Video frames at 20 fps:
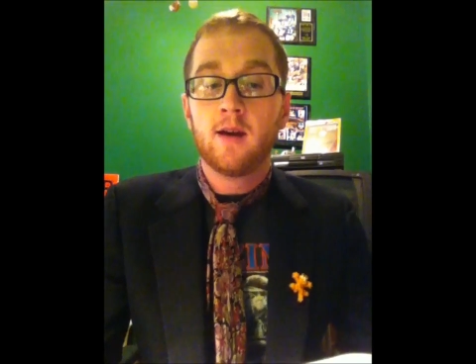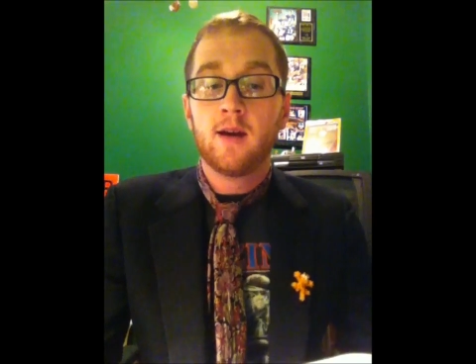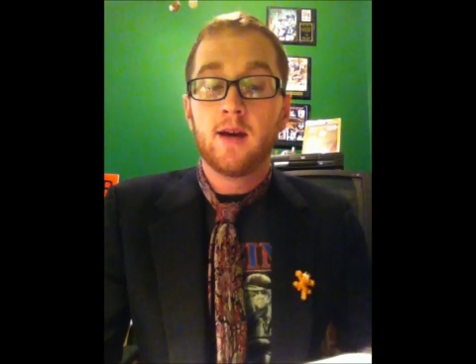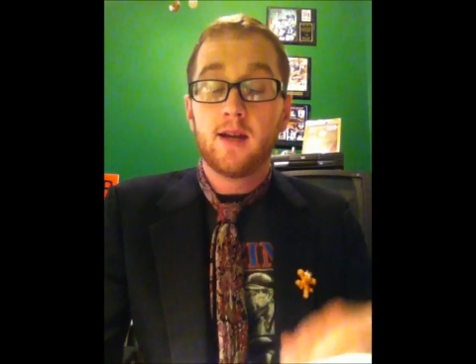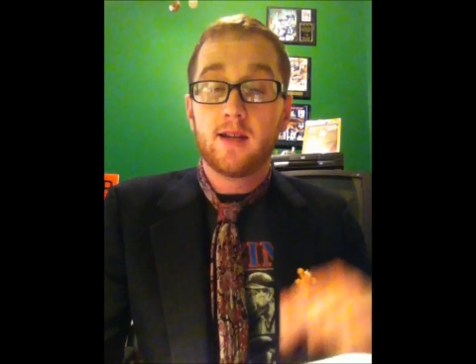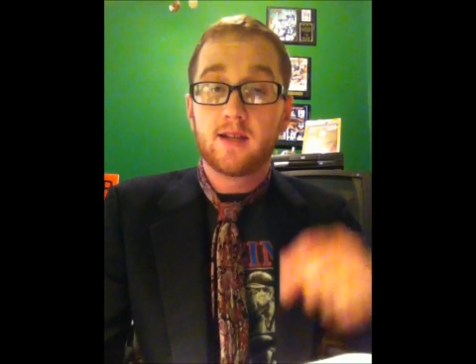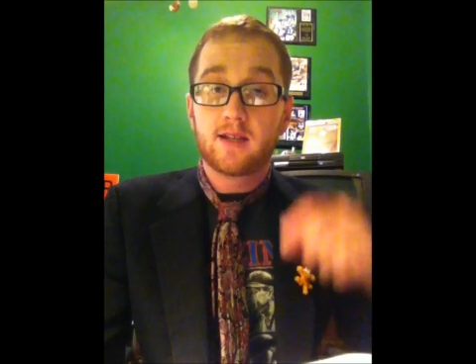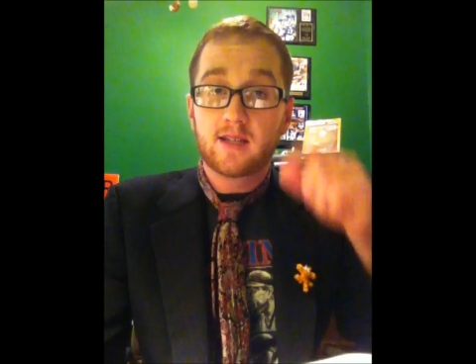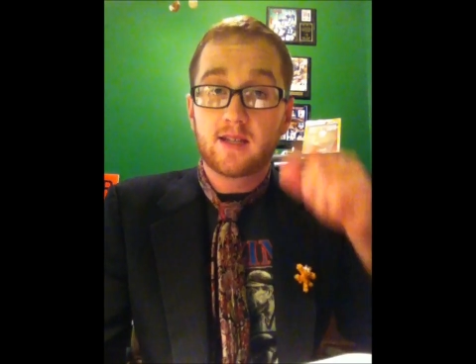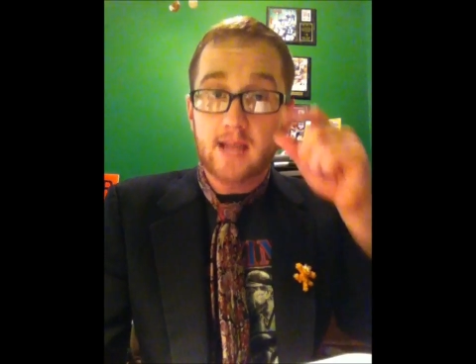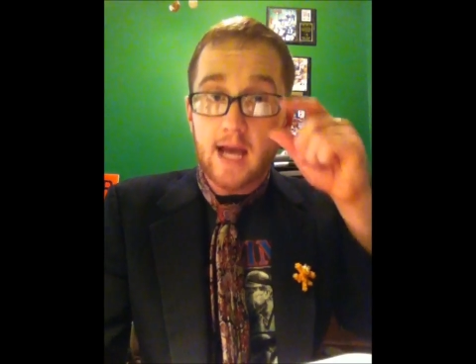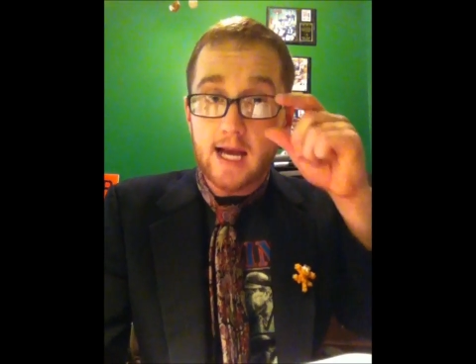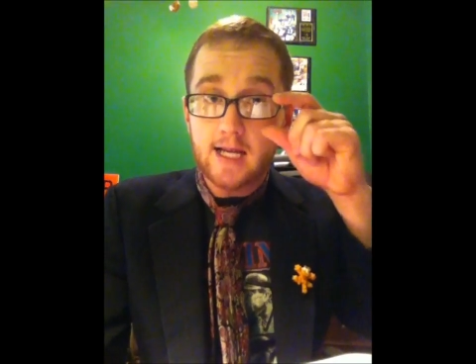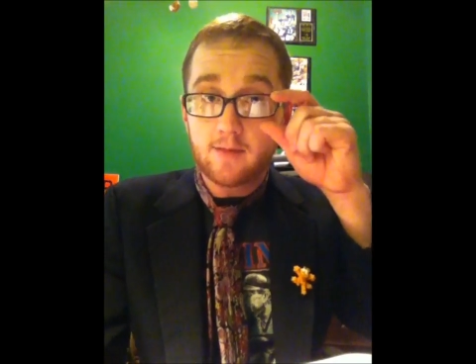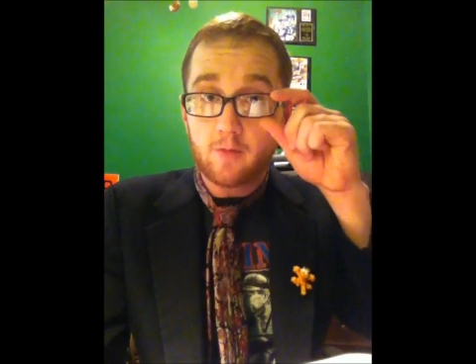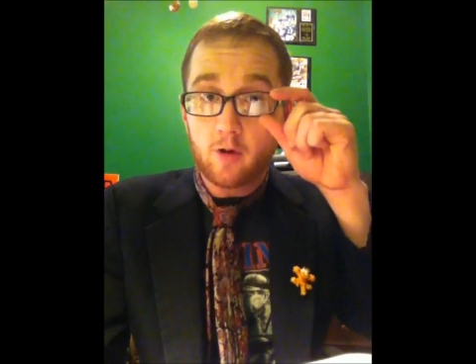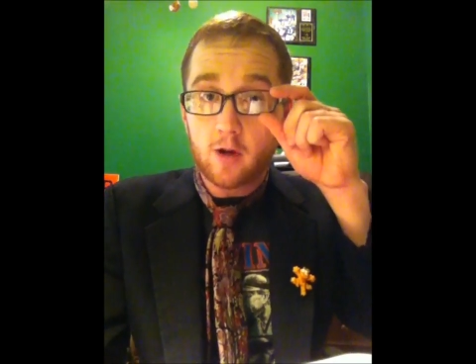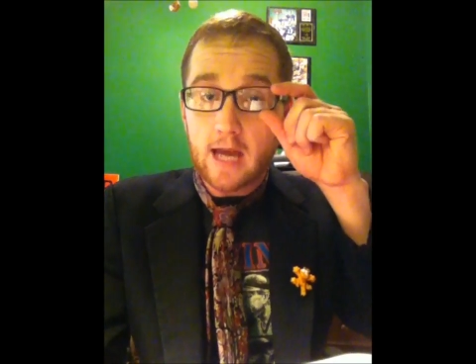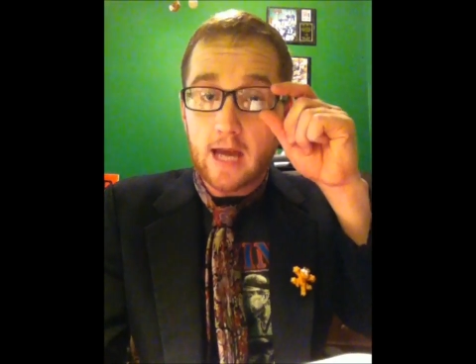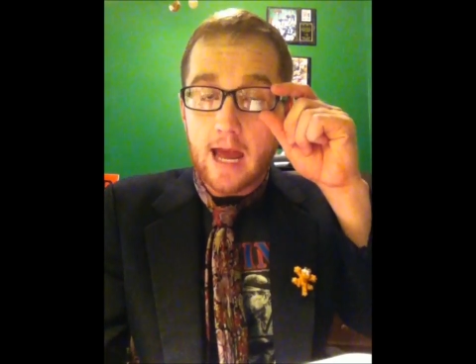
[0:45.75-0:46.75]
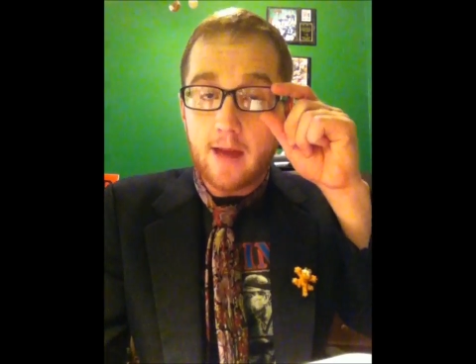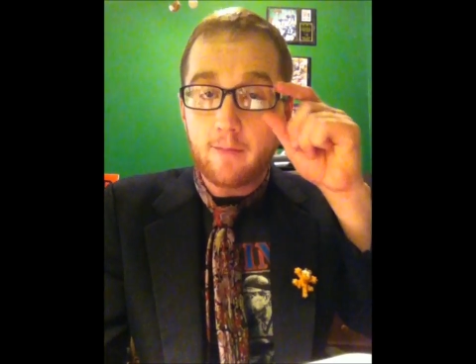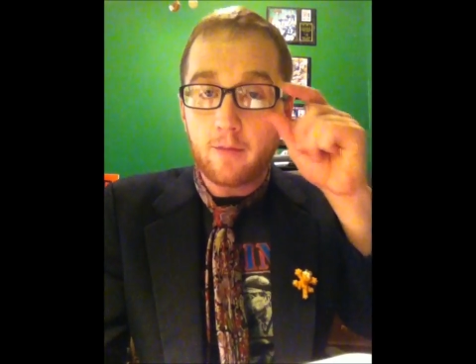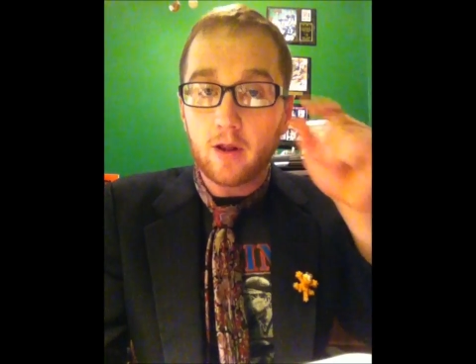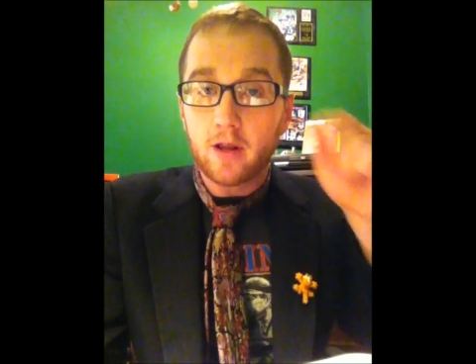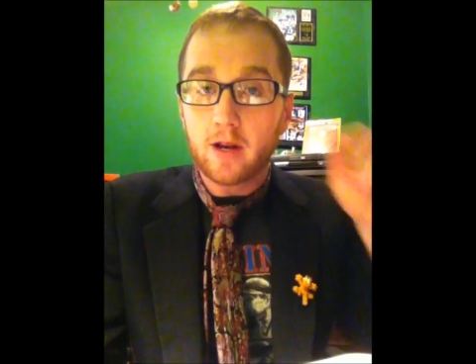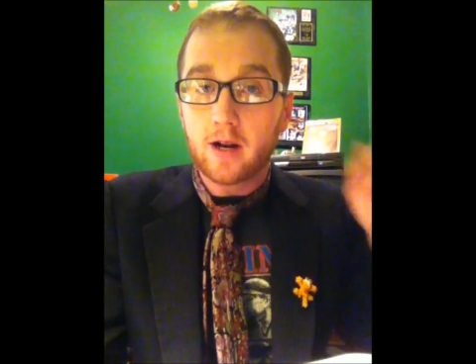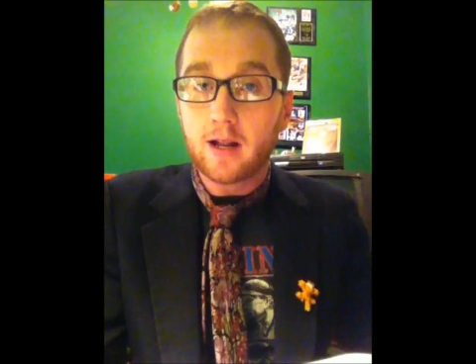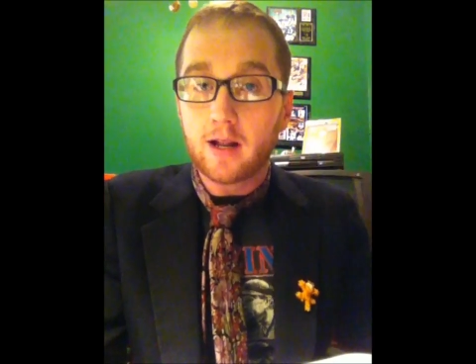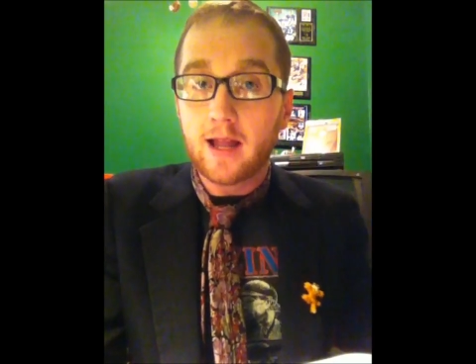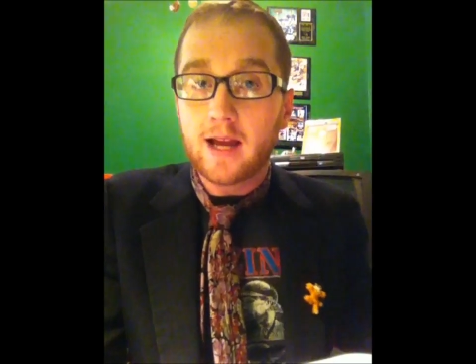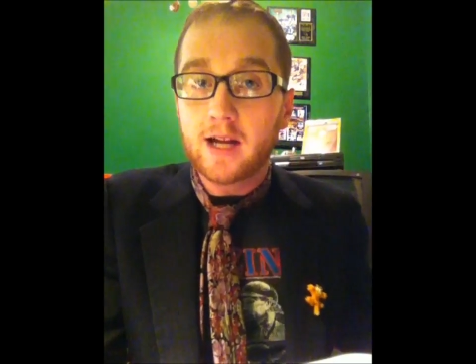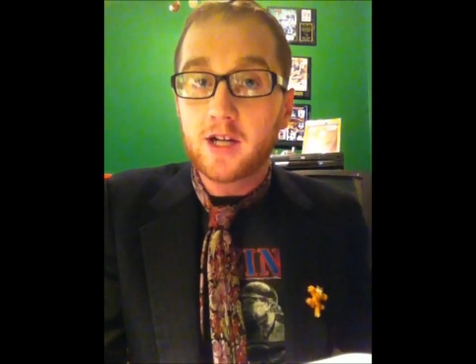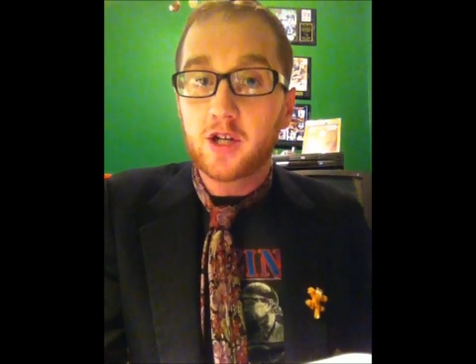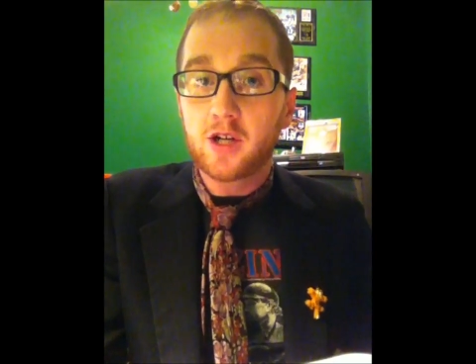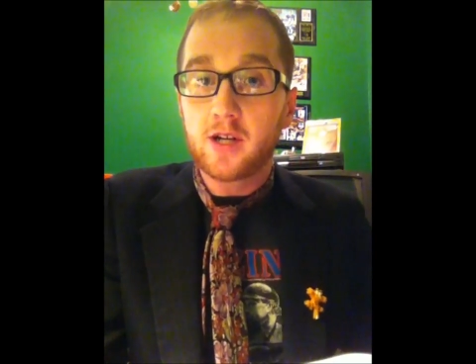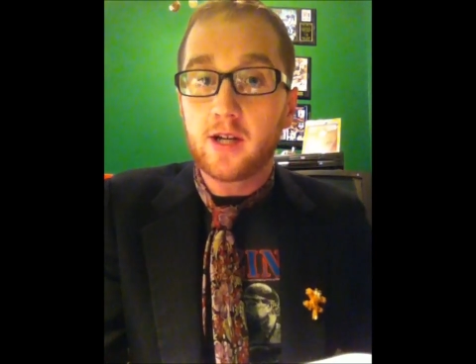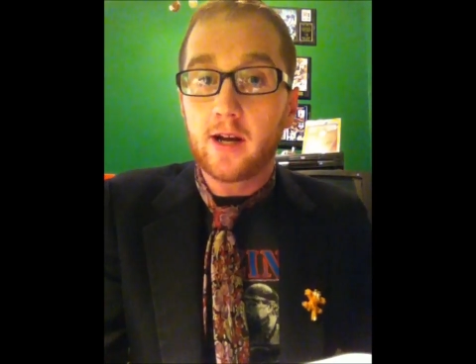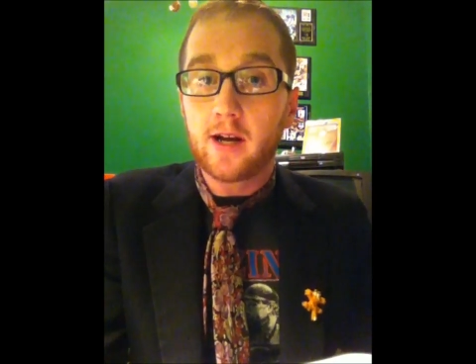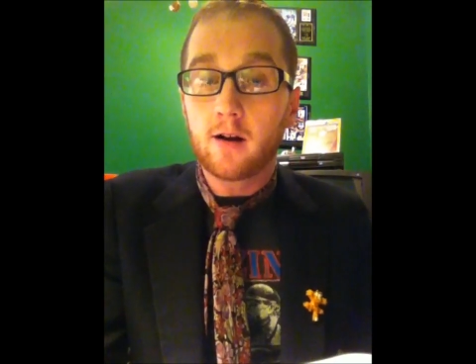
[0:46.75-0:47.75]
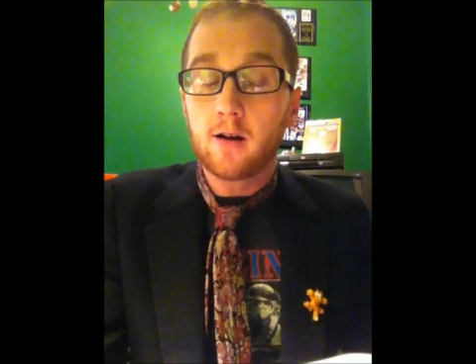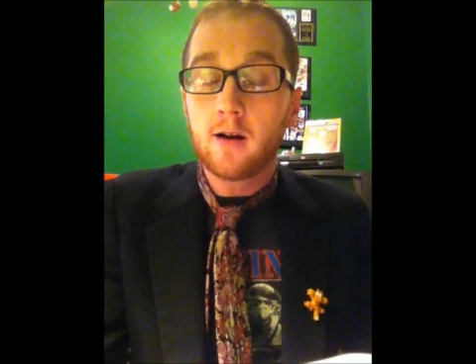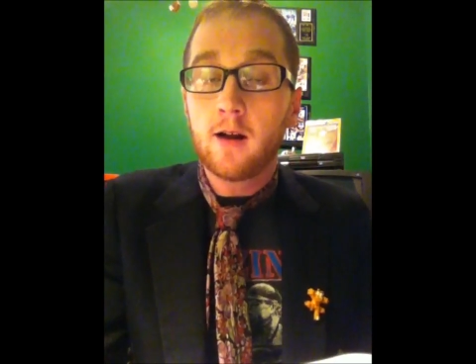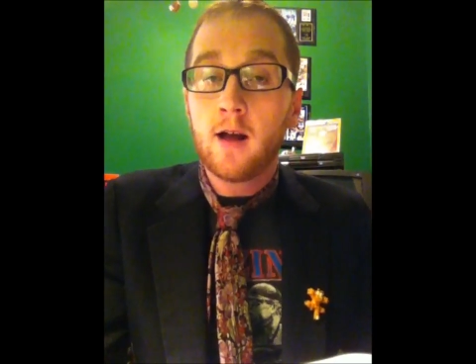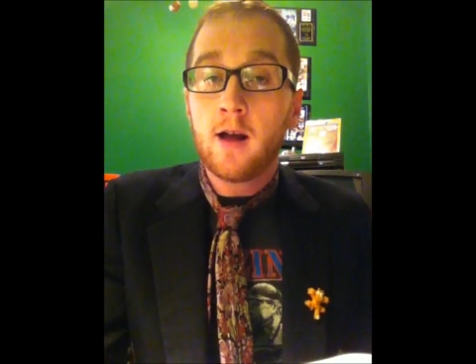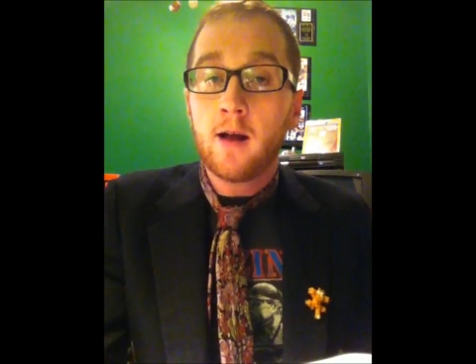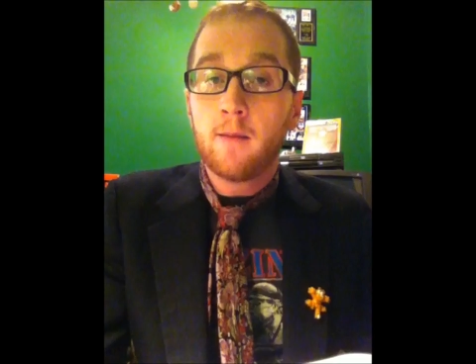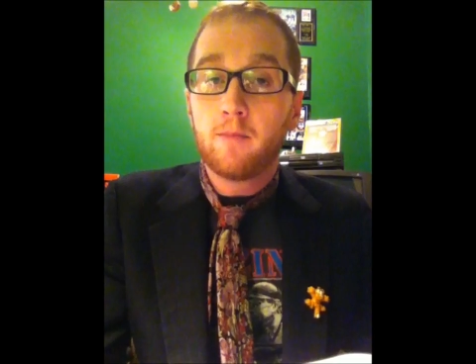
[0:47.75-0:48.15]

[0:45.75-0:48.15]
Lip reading: It is a sizable gamble in an election year,